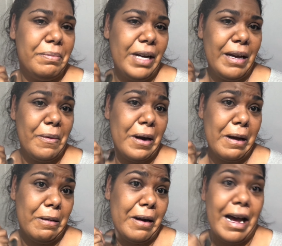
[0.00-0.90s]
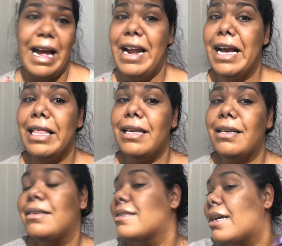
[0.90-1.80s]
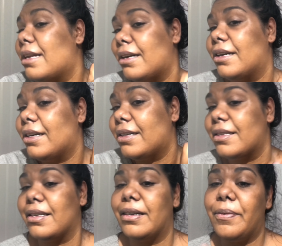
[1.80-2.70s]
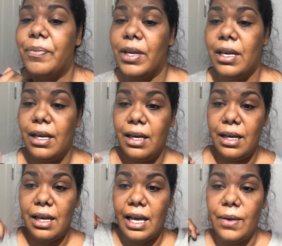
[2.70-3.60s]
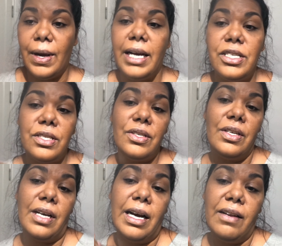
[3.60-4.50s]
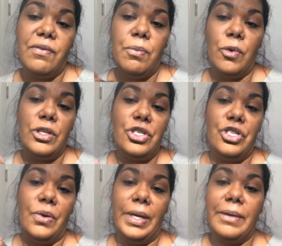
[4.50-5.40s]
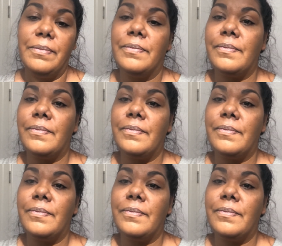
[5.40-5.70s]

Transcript: I wear a lot of high neck things, I don't know. So anyway, I just do kind of what's showing.